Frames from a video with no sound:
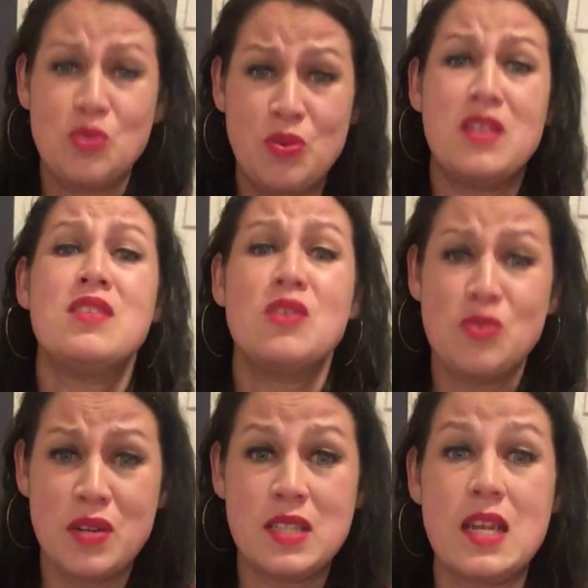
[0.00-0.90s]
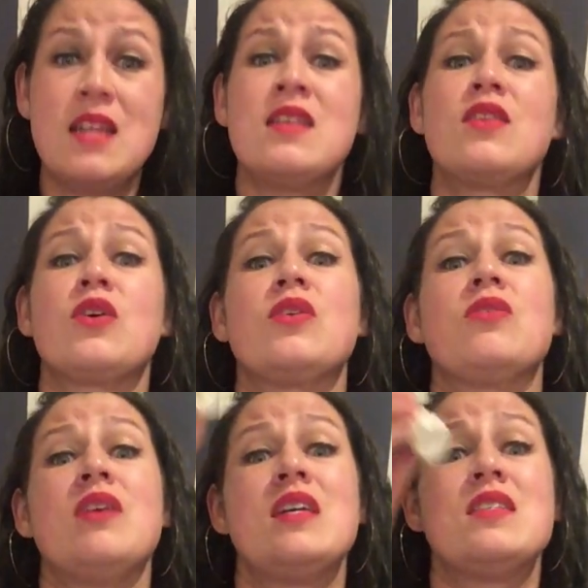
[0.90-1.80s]
twist, twist until the
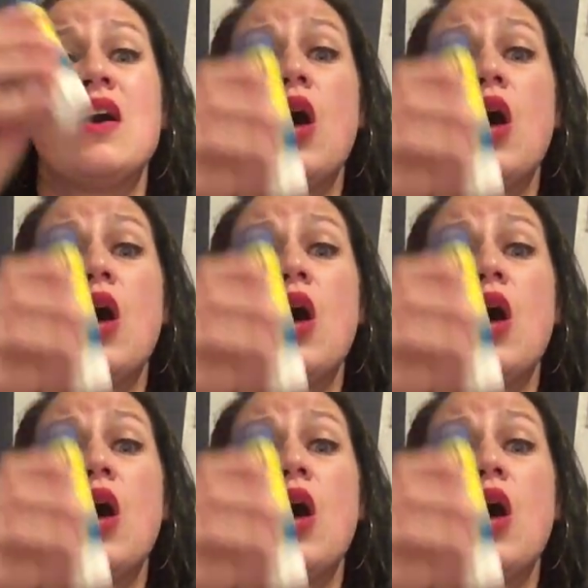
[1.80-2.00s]
glue is